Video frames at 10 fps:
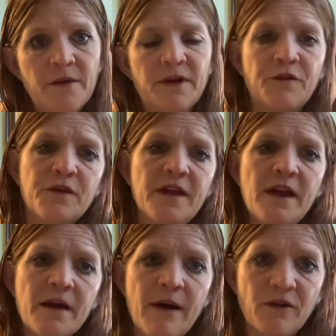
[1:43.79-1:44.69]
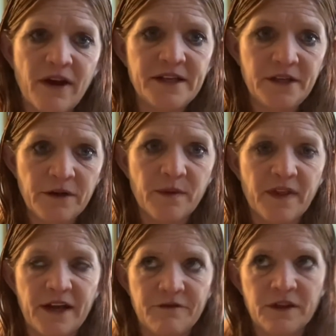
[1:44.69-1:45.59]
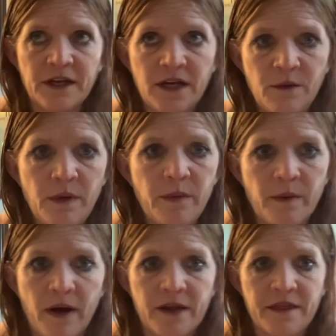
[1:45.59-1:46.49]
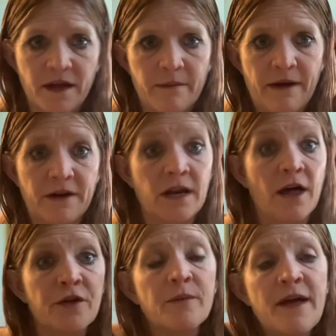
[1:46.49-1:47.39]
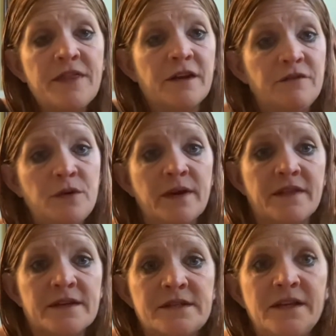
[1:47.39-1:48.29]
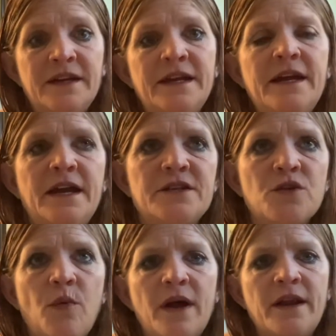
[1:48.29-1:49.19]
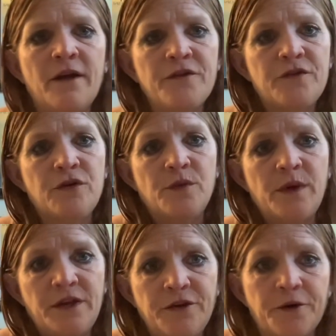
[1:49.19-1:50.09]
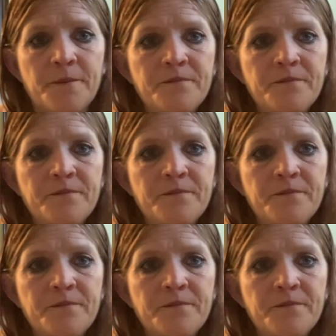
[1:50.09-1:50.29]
But if we're thinking about criterion-related validity, we would want to think about another method of doing this. And so what else could we do?